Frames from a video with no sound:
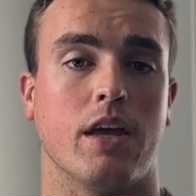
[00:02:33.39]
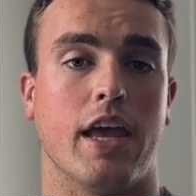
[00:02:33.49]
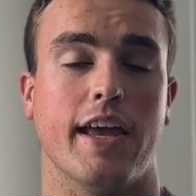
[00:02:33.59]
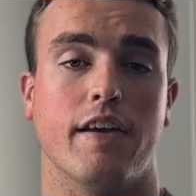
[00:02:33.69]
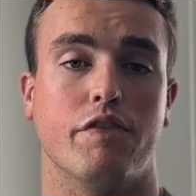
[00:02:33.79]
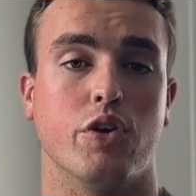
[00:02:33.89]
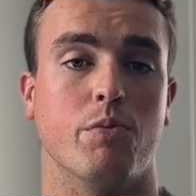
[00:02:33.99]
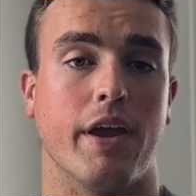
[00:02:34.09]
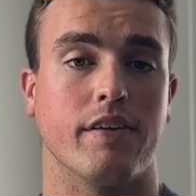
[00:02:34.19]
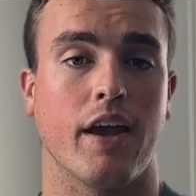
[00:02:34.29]
If you
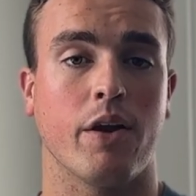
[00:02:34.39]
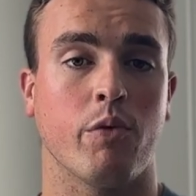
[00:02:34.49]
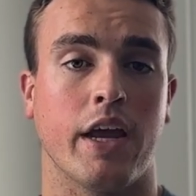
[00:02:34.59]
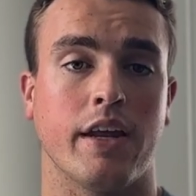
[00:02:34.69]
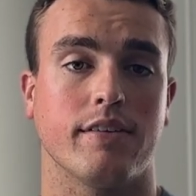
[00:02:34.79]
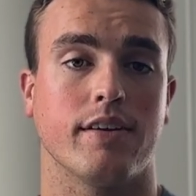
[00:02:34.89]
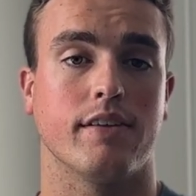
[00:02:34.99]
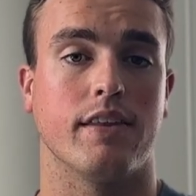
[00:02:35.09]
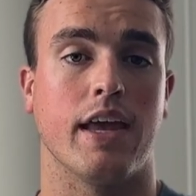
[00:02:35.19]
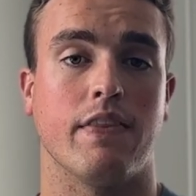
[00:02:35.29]
maintain weight,
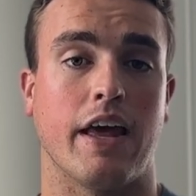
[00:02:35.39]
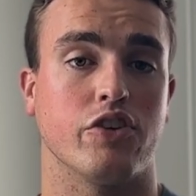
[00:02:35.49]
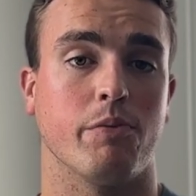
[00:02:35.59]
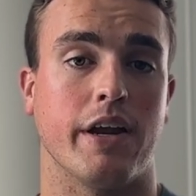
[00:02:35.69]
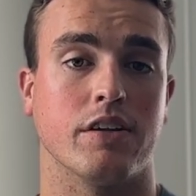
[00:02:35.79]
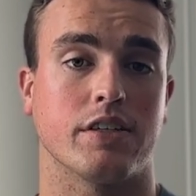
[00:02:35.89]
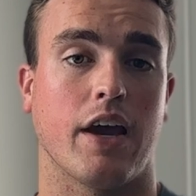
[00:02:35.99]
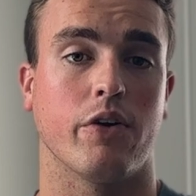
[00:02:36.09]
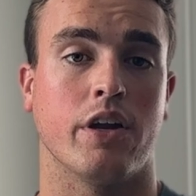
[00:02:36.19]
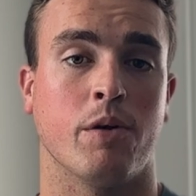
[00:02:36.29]
then that's your maintenance
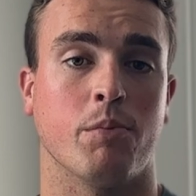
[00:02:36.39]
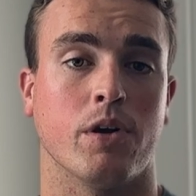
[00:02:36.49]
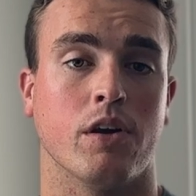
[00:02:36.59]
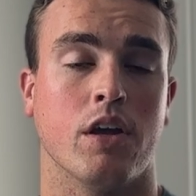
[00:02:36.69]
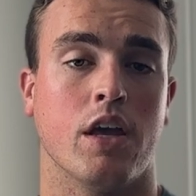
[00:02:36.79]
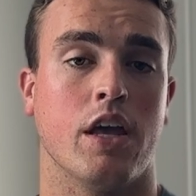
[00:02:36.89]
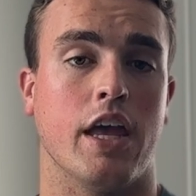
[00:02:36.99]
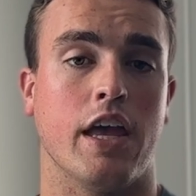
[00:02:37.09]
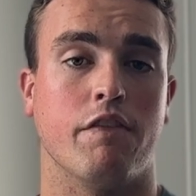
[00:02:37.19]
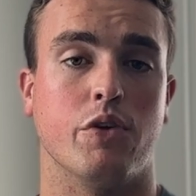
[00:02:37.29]
calorie number.
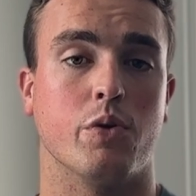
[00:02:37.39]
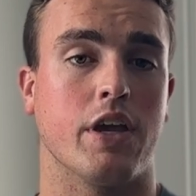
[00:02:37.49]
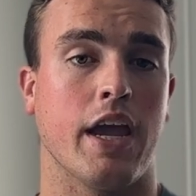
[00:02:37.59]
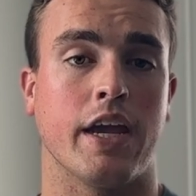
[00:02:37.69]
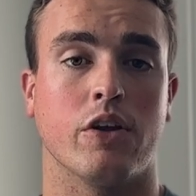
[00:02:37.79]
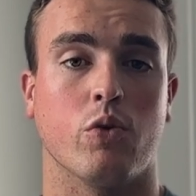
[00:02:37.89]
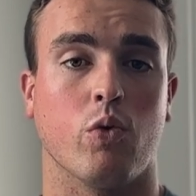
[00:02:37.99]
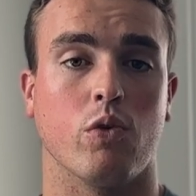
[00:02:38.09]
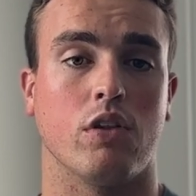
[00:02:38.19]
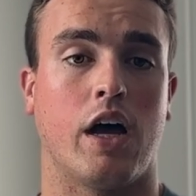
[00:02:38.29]
If you gained
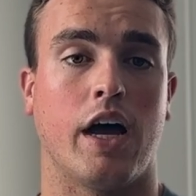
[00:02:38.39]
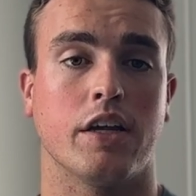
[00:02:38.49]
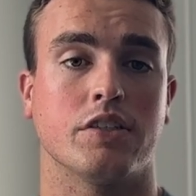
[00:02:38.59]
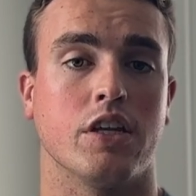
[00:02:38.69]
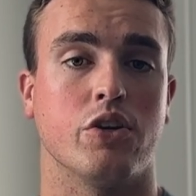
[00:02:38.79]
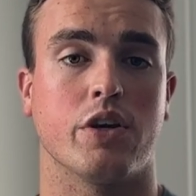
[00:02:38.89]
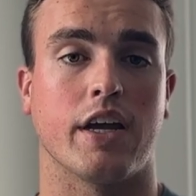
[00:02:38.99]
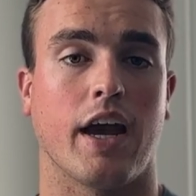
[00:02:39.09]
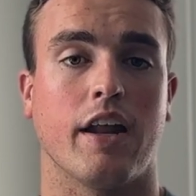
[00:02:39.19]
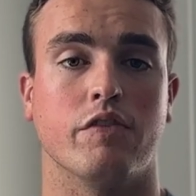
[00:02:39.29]
or lost, then you can
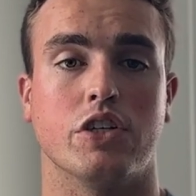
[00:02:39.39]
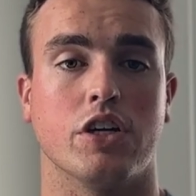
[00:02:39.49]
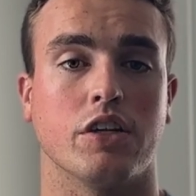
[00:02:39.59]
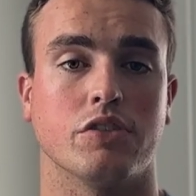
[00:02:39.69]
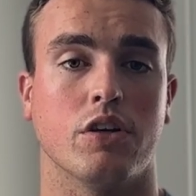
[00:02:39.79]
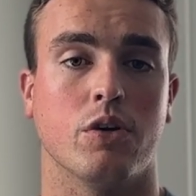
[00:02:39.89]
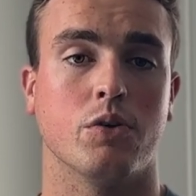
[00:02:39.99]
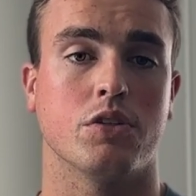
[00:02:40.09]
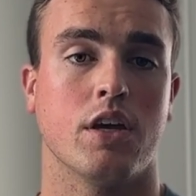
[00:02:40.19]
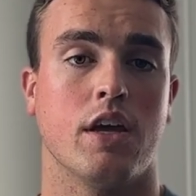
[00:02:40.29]
kind of adjust
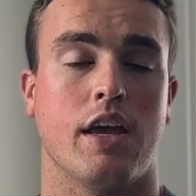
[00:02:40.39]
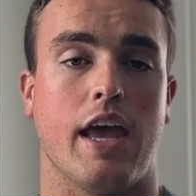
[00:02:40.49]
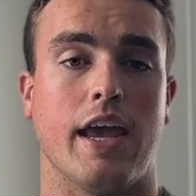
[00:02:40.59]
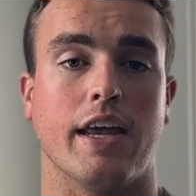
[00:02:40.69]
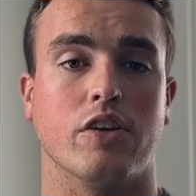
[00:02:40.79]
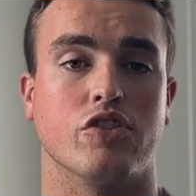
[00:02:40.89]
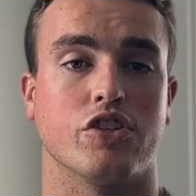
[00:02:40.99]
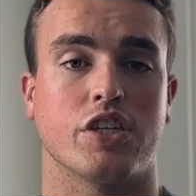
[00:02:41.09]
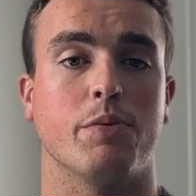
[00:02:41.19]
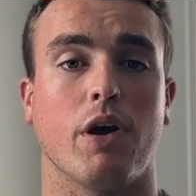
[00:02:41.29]
those and
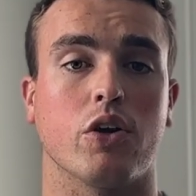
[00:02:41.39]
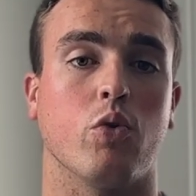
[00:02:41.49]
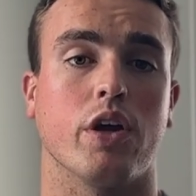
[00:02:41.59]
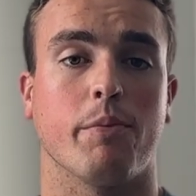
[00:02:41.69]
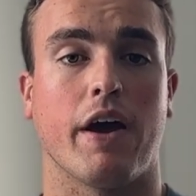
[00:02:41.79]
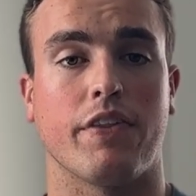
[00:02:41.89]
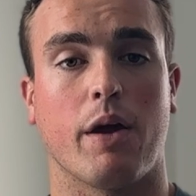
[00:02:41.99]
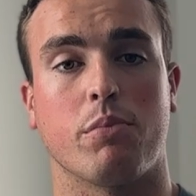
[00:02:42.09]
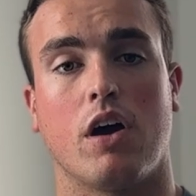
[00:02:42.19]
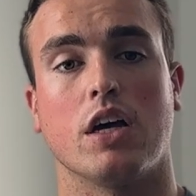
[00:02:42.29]
just keep on going about
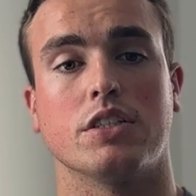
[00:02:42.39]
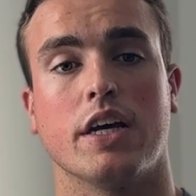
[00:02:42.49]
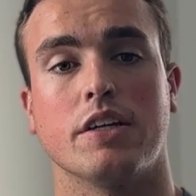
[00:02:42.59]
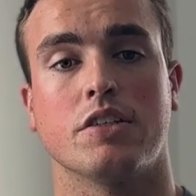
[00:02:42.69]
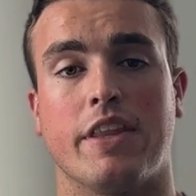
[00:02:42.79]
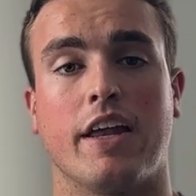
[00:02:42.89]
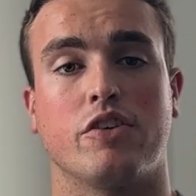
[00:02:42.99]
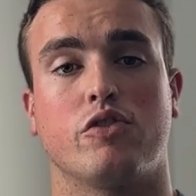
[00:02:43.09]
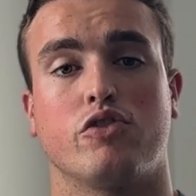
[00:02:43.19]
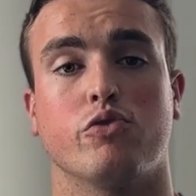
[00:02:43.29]
that process.
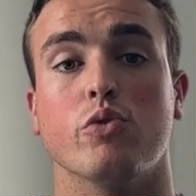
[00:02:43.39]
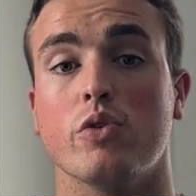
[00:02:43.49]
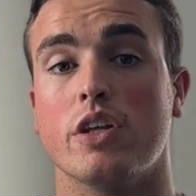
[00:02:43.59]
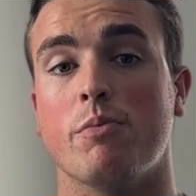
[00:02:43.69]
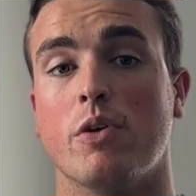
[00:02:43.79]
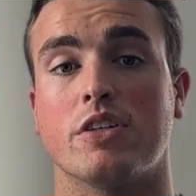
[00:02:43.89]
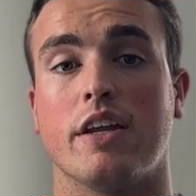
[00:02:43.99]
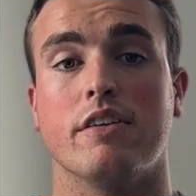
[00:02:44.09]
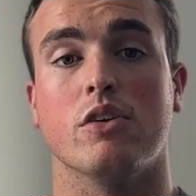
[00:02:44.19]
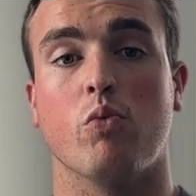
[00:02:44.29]
That's truly the most
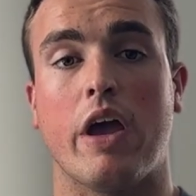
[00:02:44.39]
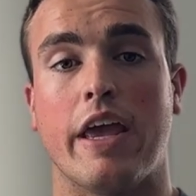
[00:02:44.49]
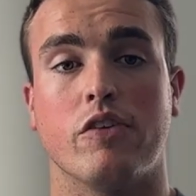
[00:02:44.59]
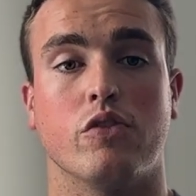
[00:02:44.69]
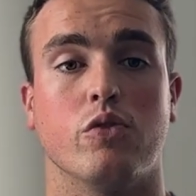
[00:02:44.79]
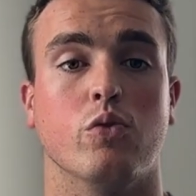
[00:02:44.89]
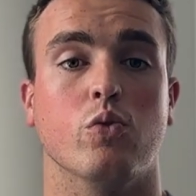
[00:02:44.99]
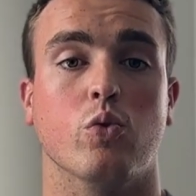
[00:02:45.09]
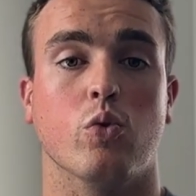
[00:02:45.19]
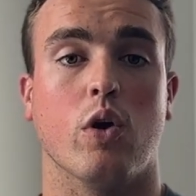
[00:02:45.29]
ideal way
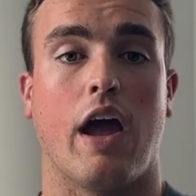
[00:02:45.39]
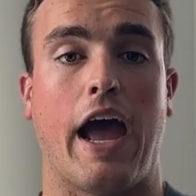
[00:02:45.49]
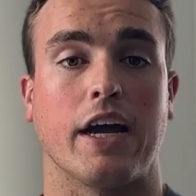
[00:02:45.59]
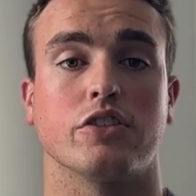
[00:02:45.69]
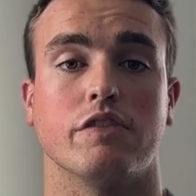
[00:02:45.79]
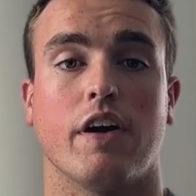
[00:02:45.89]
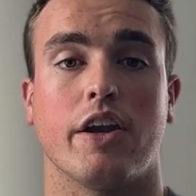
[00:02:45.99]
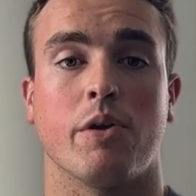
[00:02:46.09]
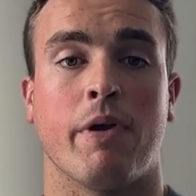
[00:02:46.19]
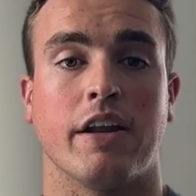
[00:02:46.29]
to actually find
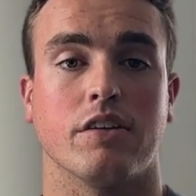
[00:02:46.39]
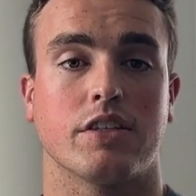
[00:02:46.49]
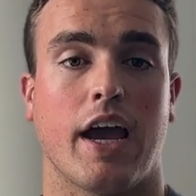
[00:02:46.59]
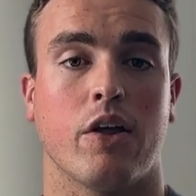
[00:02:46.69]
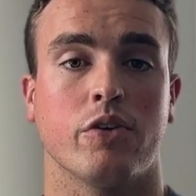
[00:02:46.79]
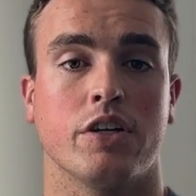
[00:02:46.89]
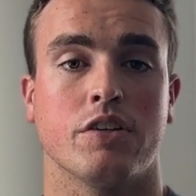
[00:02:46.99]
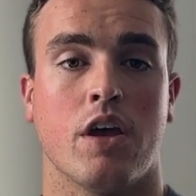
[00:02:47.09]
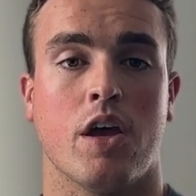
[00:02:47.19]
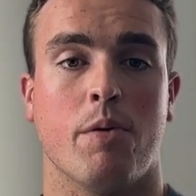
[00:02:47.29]
your maintenance calories,
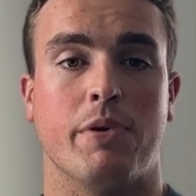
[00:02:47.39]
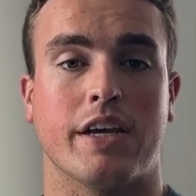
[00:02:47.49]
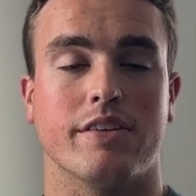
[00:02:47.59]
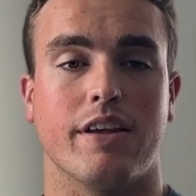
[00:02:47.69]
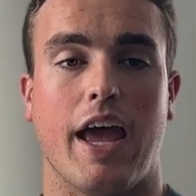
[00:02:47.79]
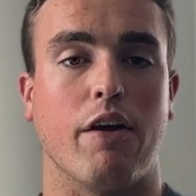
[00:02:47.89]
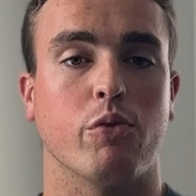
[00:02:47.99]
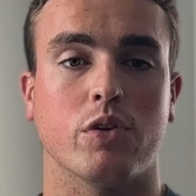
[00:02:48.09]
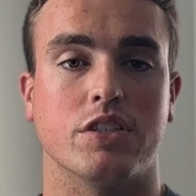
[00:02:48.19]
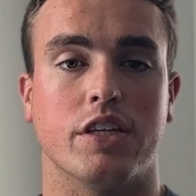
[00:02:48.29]
because
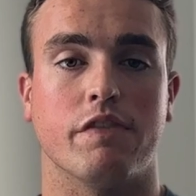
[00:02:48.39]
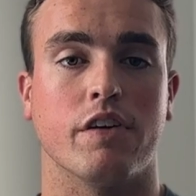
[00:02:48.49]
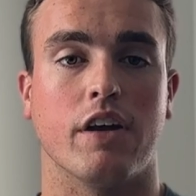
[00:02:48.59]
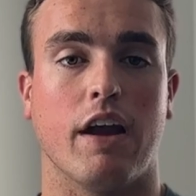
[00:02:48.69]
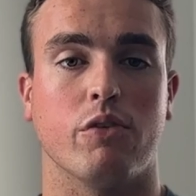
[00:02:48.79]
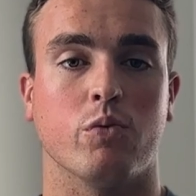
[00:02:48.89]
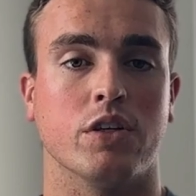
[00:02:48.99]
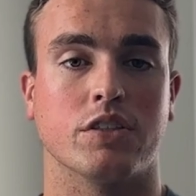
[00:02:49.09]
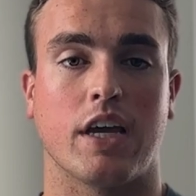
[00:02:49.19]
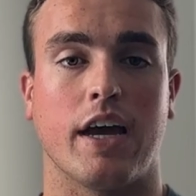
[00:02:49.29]
everyone's different,
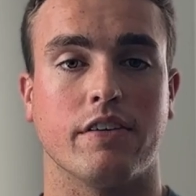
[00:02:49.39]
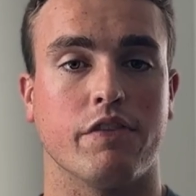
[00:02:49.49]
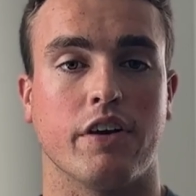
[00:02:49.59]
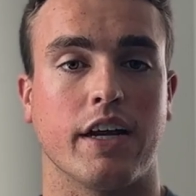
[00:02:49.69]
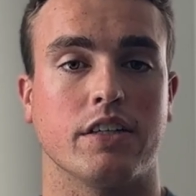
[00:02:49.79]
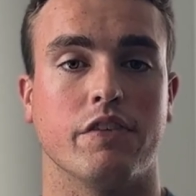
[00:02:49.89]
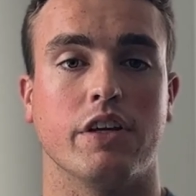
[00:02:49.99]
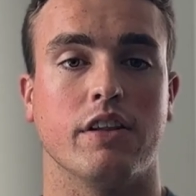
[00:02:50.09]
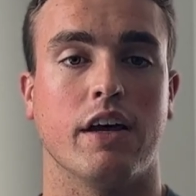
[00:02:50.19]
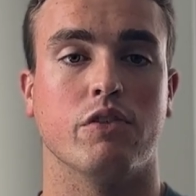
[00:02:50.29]
everyone's got different activity
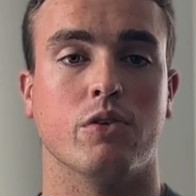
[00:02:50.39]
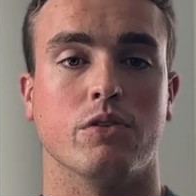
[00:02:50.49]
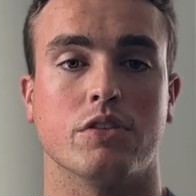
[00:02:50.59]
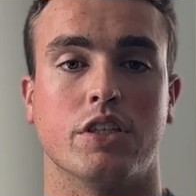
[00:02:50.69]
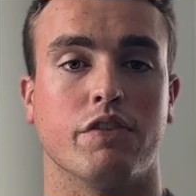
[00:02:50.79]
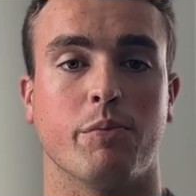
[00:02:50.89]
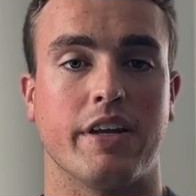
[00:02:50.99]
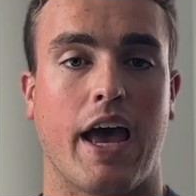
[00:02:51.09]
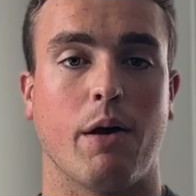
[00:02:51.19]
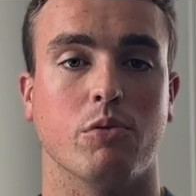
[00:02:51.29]
levels, different
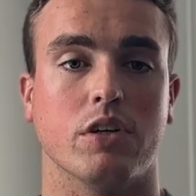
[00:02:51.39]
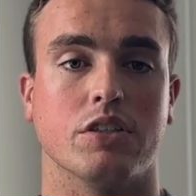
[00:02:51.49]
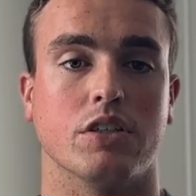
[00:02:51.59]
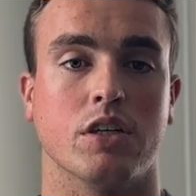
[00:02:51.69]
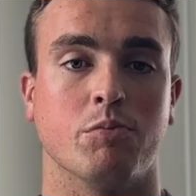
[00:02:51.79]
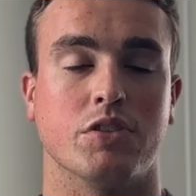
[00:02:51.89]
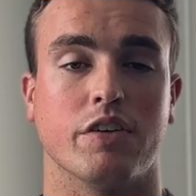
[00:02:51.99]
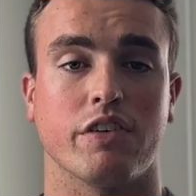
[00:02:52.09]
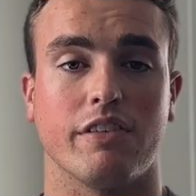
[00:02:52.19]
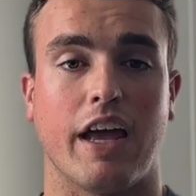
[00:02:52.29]
metabolisms,
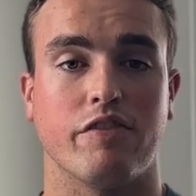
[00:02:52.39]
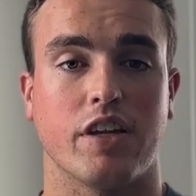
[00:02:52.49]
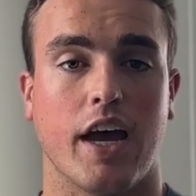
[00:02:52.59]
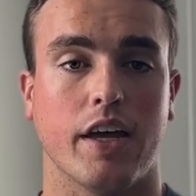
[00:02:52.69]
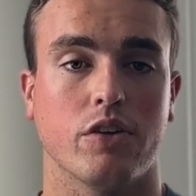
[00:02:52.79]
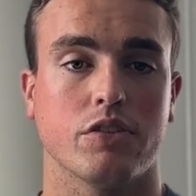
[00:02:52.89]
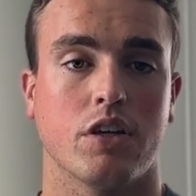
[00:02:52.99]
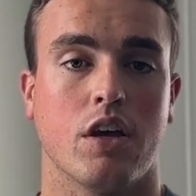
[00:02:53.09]
different lifestyles.